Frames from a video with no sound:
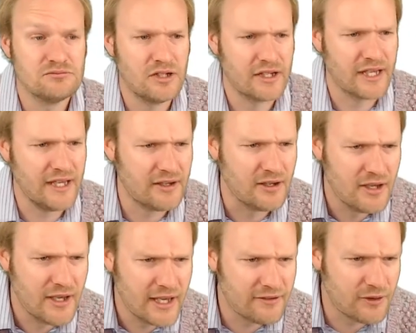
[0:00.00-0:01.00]
Okay,
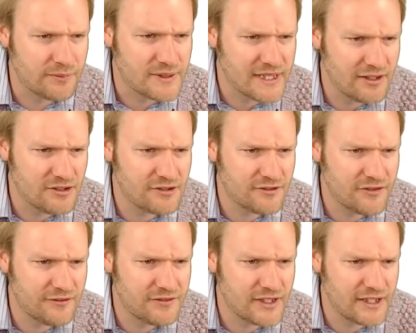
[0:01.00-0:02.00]
and from 10 to
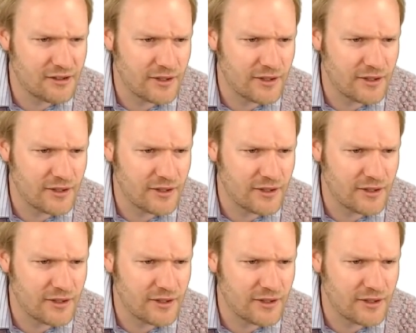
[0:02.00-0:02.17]
15,